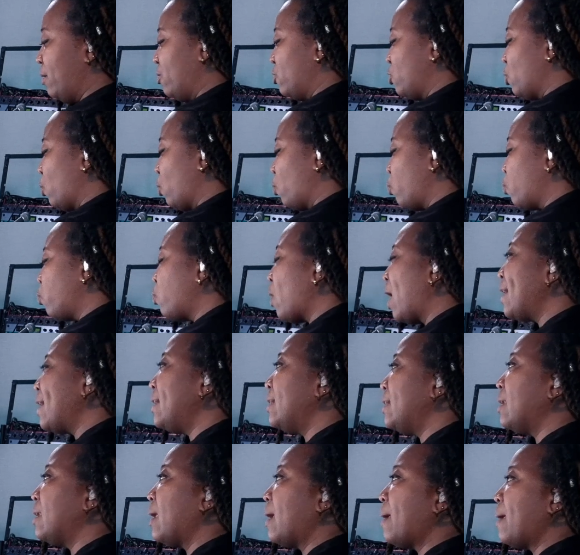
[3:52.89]
the
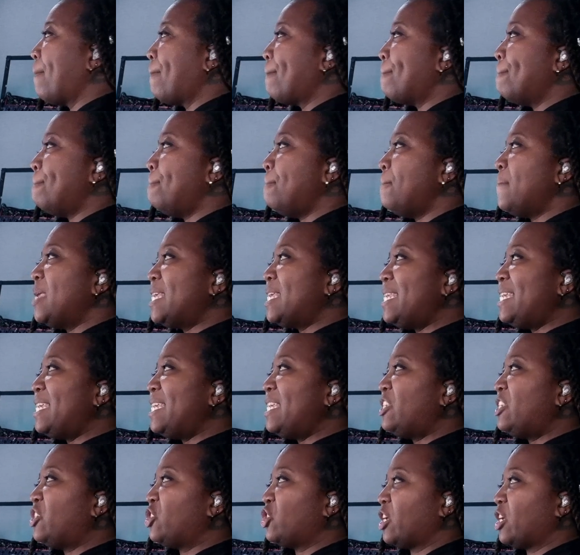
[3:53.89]
right MIDI
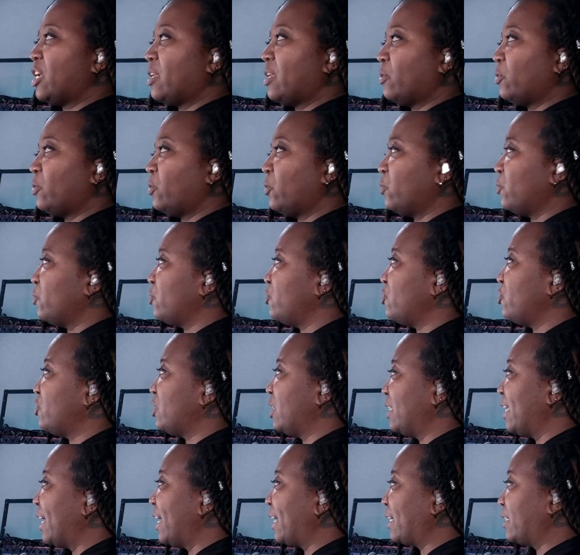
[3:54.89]
channel
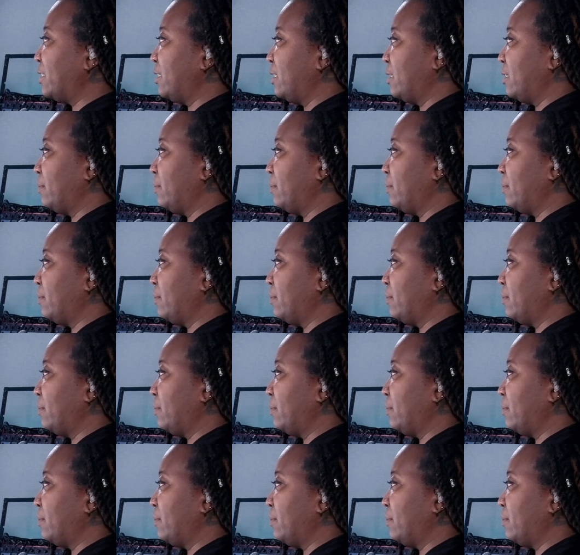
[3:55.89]
selected,